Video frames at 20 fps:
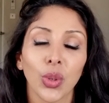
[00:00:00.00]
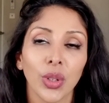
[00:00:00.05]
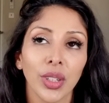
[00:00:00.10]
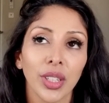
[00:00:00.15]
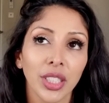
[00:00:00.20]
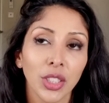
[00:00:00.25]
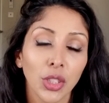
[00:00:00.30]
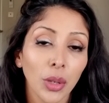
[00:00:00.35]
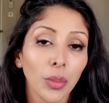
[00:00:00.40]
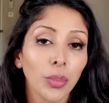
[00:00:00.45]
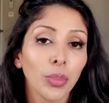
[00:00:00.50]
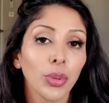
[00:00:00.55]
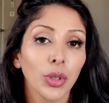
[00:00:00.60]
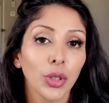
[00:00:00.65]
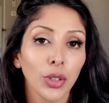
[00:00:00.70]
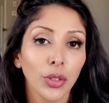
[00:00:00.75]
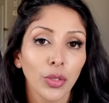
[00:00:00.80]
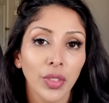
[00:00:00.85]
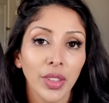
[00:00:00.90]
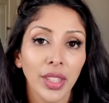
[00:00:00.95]
to
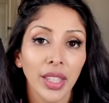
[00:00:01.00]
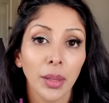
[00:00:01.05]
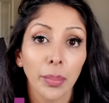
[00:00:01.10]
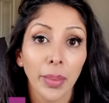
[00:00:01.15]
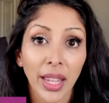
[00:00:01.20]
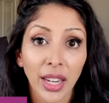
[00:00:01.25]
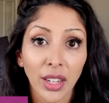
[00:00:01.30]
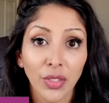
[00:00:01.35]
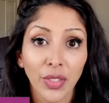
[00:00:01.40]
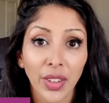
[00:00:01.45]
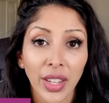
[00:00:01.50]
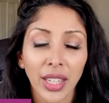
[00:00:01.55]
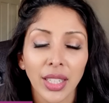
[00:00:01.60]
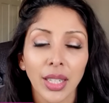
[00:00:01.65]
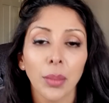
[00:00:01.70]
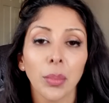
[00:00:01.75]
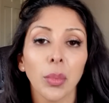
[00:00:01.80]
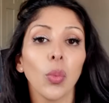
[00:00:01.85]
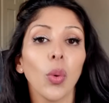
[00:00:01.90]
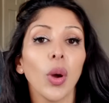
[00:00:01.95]
improve the benefit.
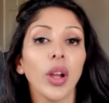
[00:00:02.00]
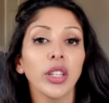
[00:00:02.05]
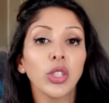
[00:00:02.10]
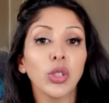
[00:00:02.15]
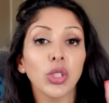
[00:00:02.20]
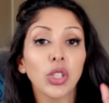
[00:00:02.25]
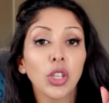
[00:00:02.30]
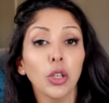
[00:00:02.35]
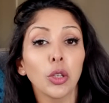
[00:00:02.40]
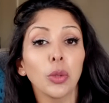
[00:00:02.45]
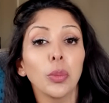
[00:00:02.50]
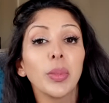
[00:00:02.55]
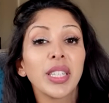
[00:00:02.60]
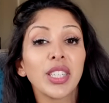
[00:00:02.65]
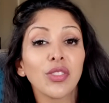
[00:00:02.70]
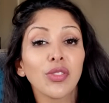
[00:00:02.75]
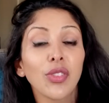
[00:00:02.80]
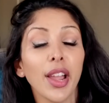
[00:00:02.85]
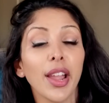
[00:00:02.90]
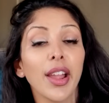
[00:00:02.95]
Number one, use a
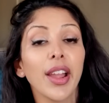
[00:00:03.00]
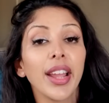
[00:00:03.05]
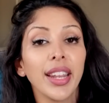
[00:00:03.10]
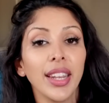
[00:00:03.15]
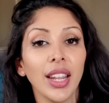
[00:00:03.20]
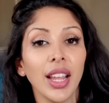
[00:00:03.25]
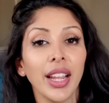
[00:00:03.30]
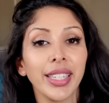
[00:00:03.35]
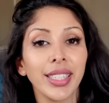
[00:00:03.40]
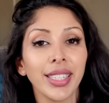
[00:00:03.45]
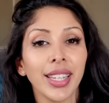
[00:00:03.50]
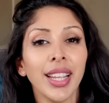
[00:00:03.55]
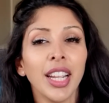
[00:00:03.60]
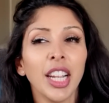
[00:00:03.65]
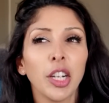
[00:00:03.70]
humidifier at night.